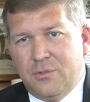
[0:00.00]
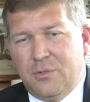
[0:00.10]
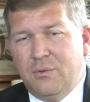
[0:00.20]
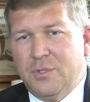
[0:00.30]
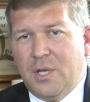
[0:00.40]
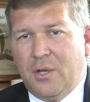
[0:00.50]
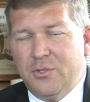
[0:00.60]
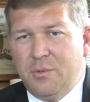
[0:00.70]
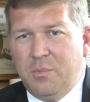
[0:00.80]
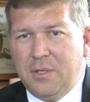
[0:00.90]
students,
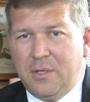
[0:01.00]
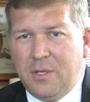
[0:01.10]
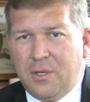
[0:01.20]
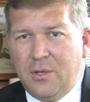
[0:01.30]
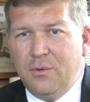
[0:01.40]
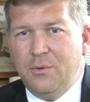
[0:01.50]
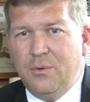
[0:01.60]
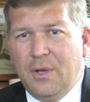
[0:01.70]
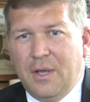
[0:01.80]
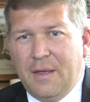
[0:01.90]

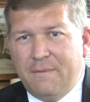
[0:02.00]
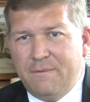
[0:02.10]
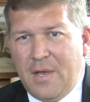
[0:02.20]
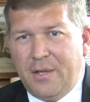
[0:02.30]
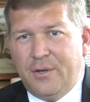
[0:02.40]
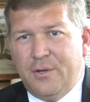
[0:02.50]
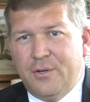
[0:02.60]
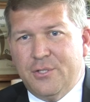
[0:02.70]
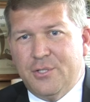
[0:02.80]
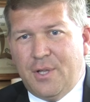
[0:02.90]
LGBTQ,
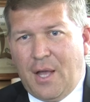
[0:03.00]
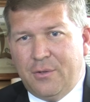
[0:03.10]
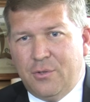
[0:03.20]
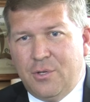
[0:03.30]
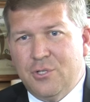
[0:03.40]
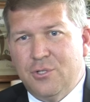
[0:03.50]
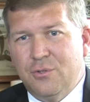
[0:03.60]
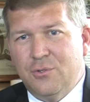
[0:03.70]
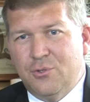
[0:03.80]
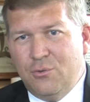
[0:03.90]
veterans, non
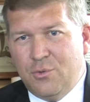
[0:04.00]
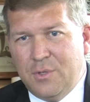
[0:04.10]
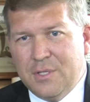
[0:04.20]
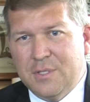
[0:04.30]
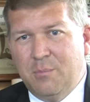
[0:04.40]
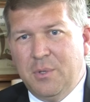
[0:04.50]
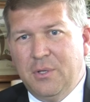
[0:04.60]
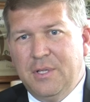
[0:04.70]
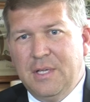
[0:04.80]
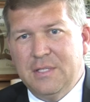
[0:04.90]
traditional students with
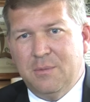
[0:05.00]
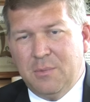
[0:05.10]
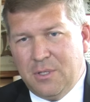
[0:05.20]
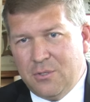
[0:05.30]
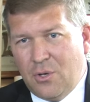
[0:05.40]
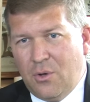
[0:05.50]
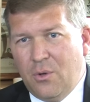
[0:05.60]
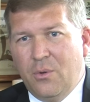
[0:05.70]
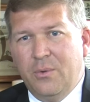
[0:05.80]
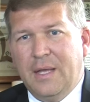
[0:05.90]
disabilities. I mean, there's a
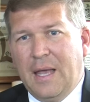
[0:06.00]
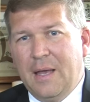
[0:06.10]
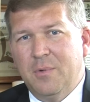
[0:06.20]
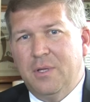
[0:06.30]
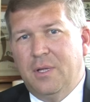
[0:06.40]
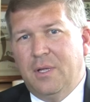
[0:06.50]
whole gamut